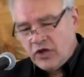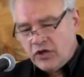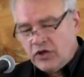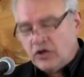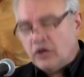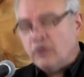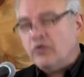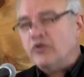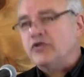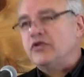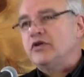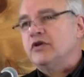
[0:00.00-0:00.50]
you
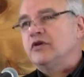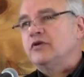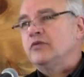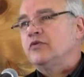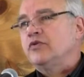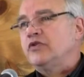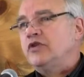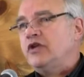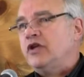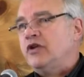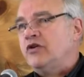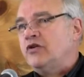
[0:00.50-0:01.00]
know, with the,
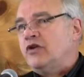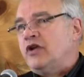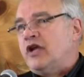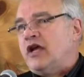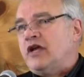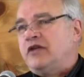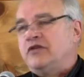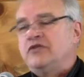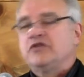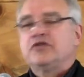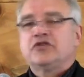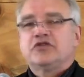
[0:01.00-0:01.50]
with the
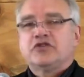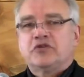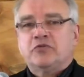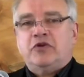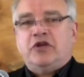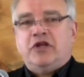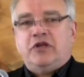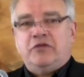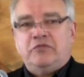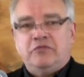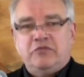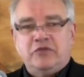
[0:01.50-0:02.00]
internet, there's so
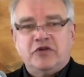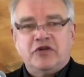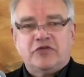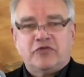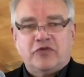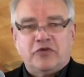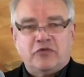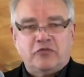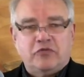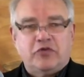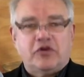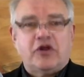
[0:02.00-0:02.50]
many
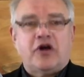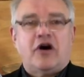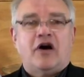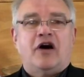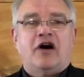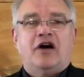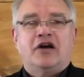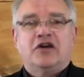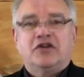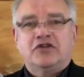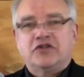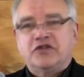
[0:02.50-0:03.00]
different
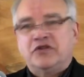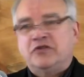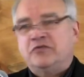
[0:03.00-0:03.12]
blogs,